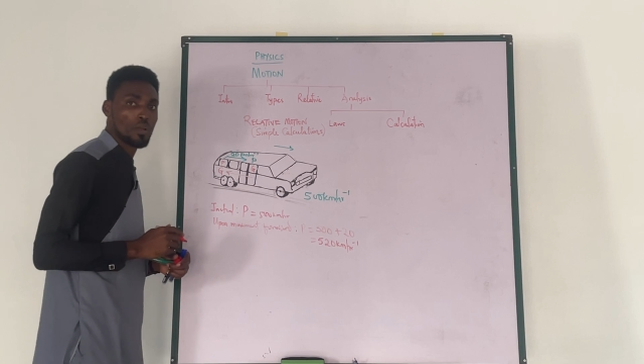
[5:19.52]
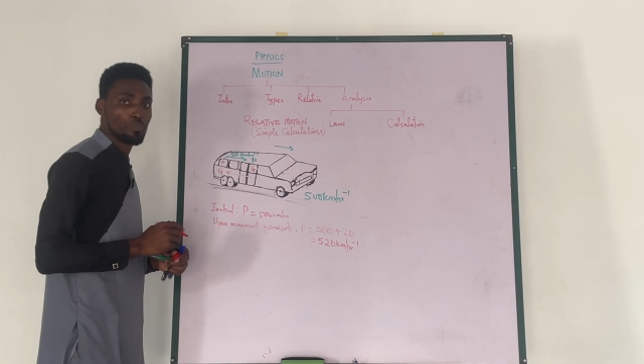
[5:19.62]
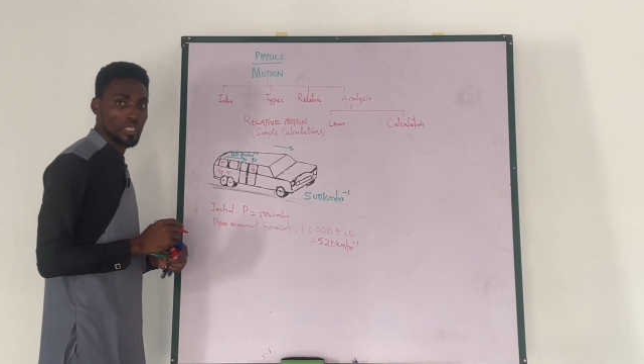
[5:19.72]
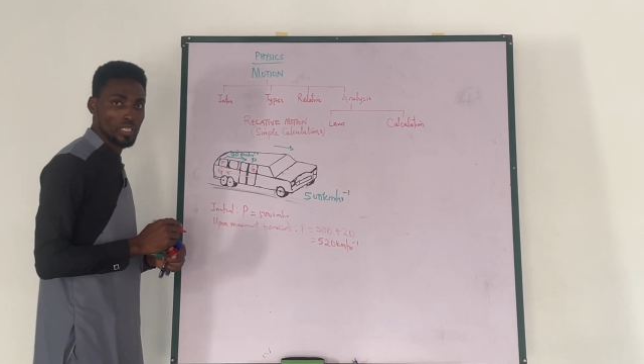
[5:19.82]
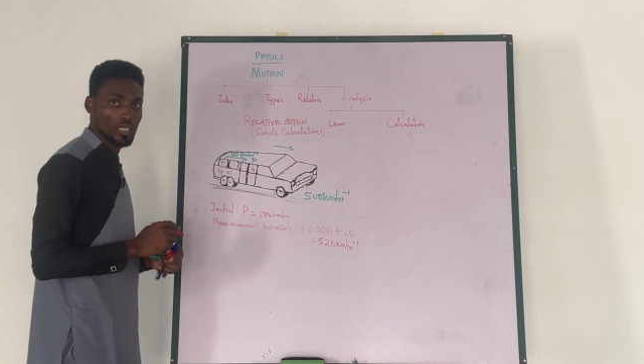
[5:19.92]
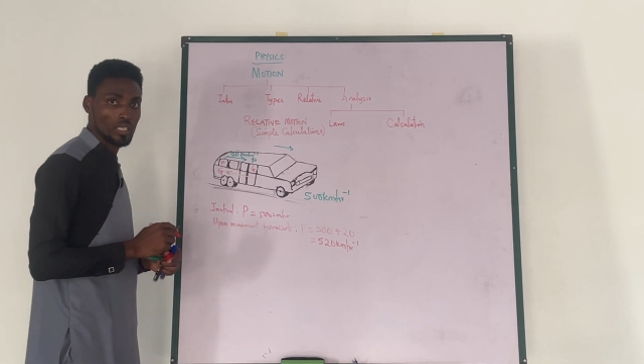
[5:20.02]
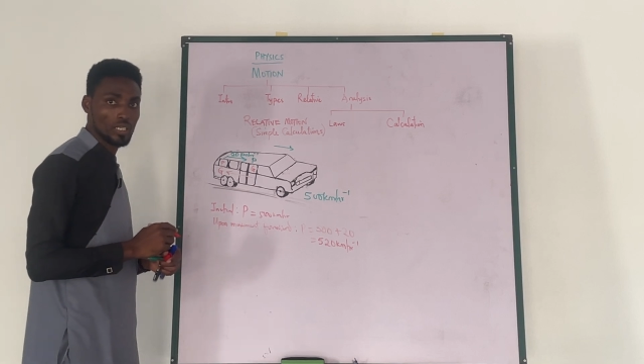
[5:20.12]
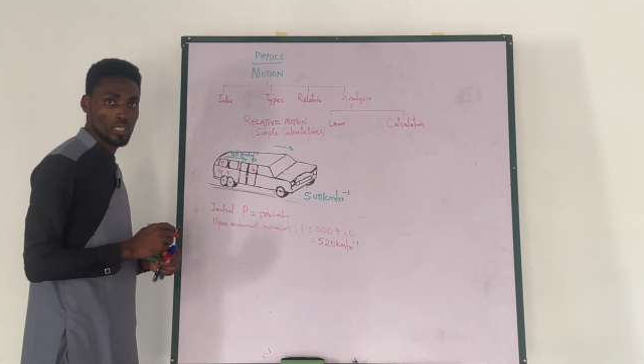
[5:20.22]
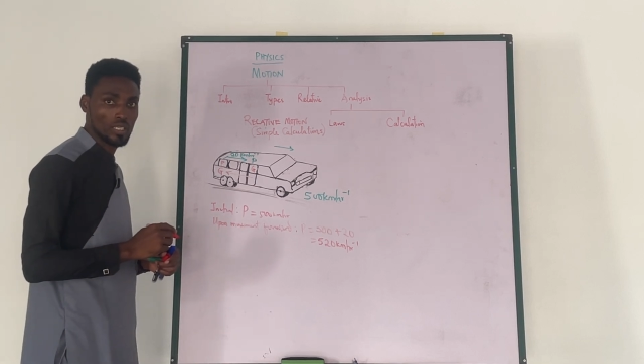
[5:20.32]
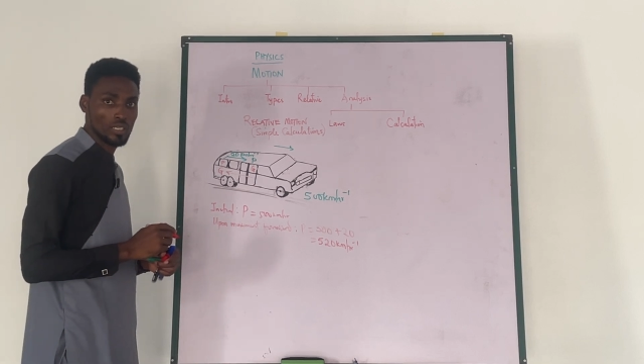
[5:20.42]
P,
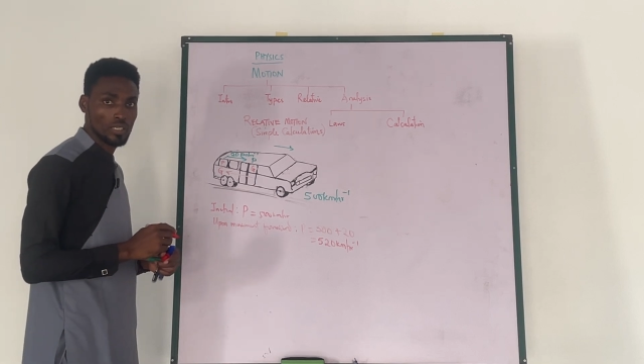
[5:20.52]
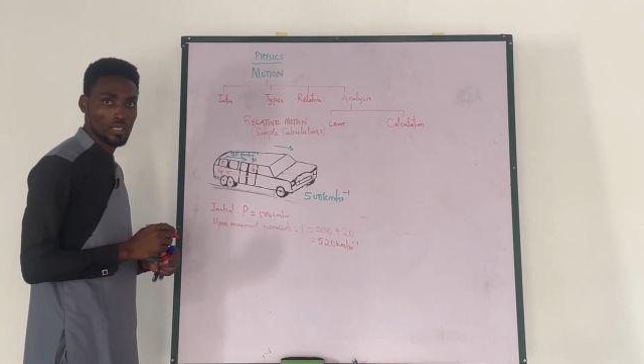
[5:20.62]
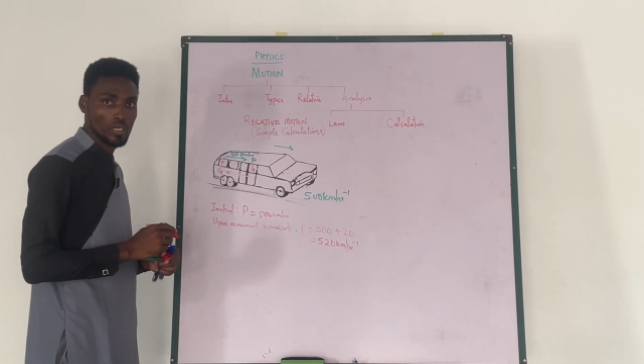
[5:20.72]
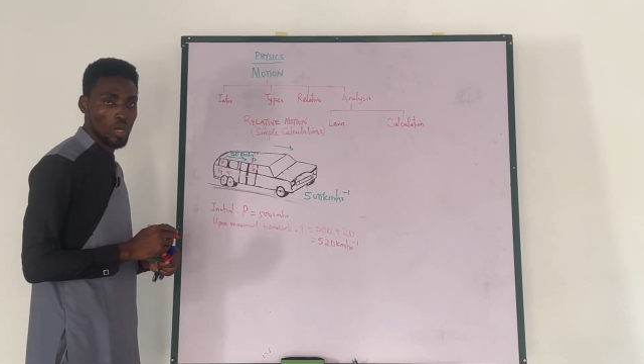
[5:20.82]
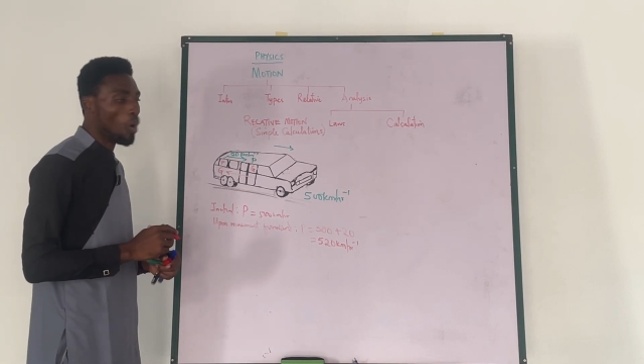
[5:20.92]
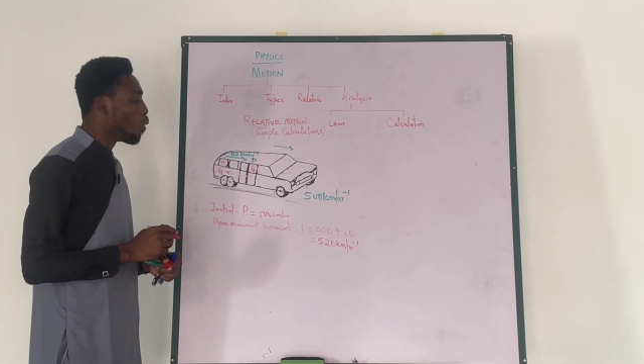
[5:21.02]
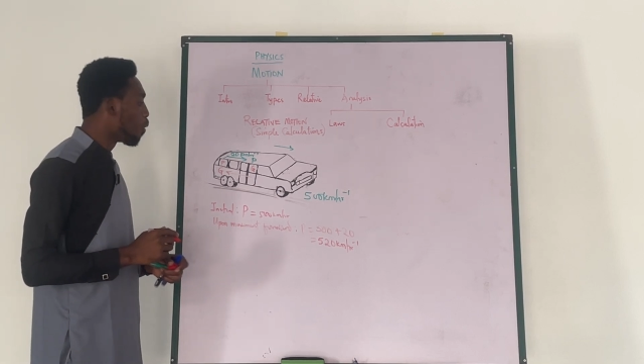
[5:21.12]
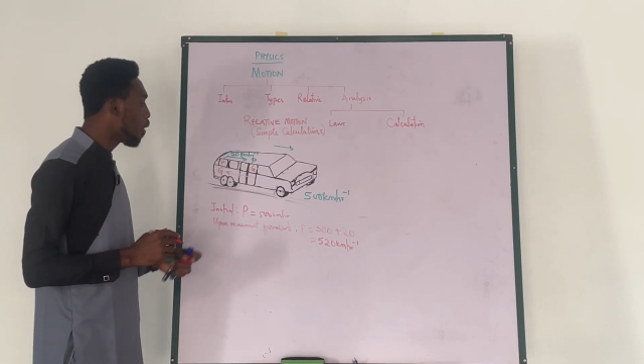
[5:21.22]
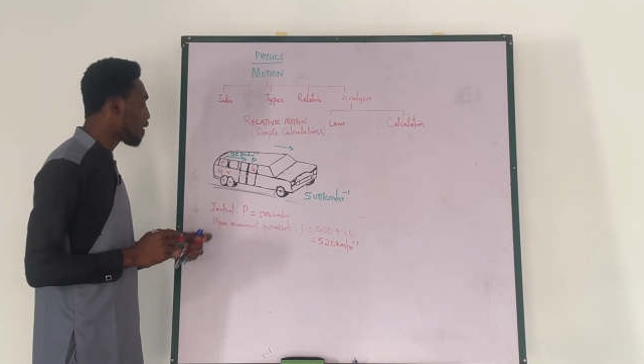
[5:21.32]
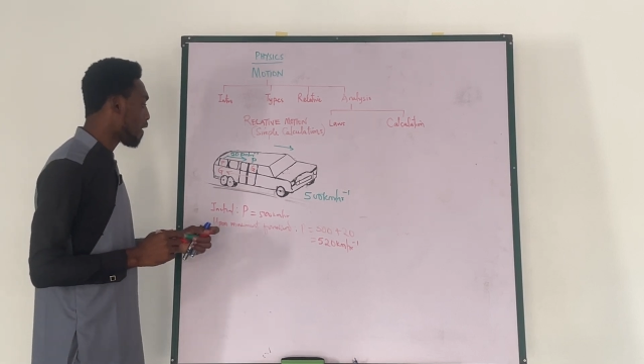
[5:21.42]

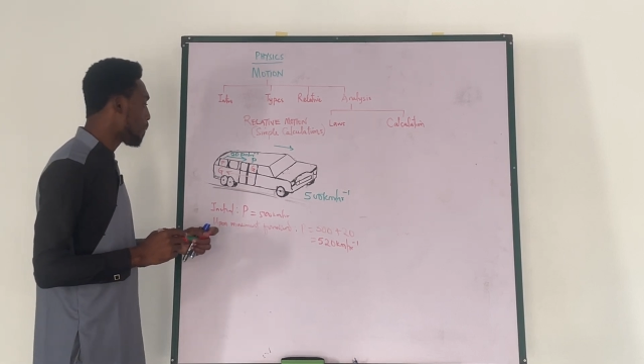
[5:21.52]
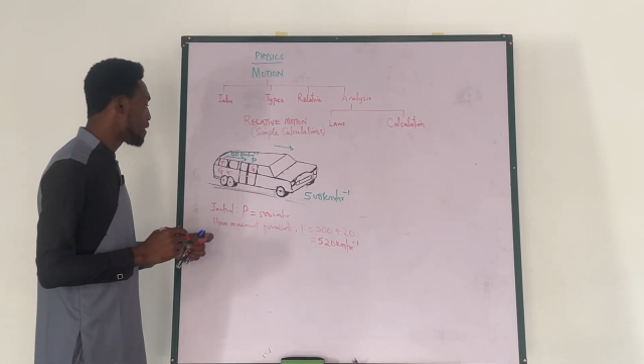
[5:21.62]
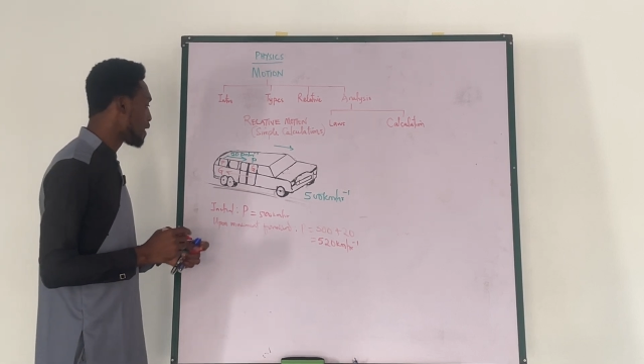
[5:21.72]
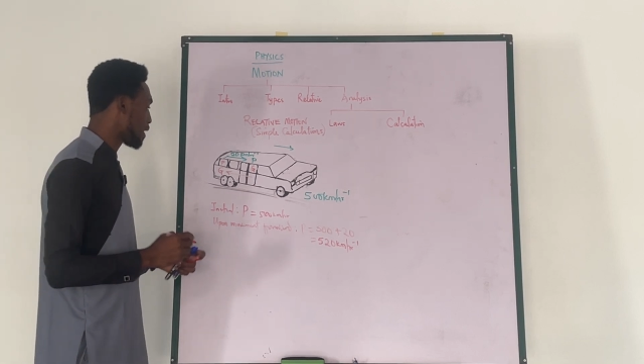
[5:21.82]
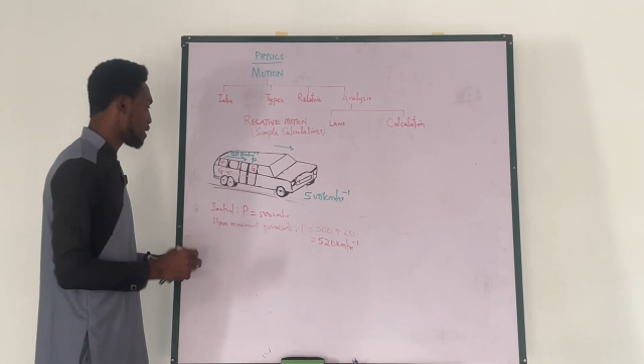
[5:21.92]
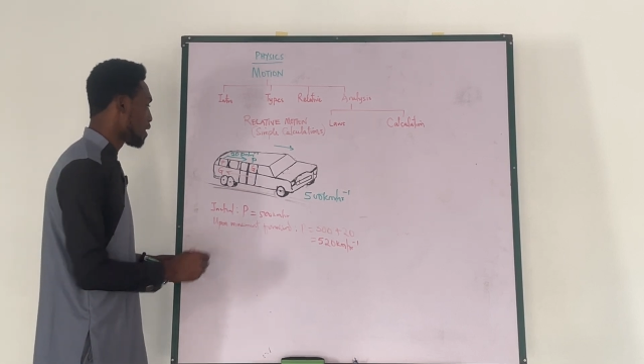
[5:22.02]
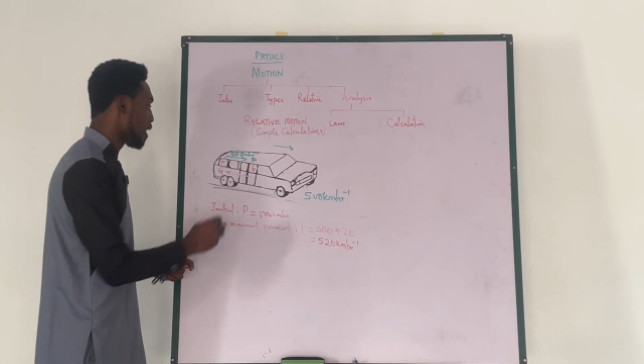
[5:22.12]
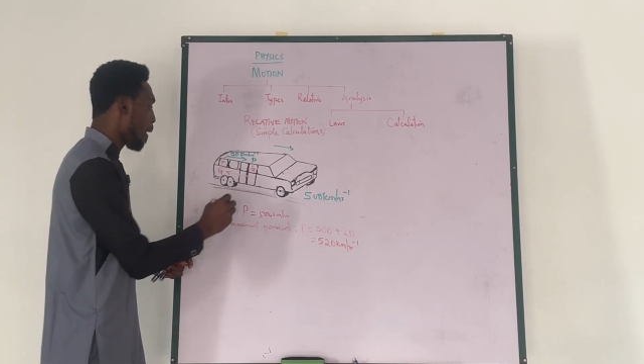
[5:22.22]
what would have happened is that